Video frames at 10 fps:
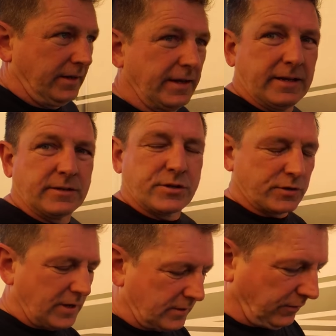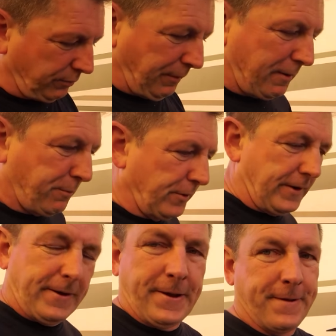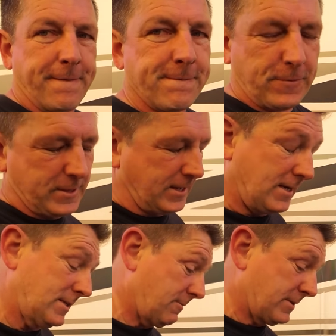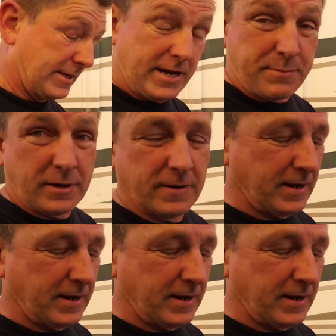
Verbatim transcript: And just got the spare put in with the guys. That was a nightmare.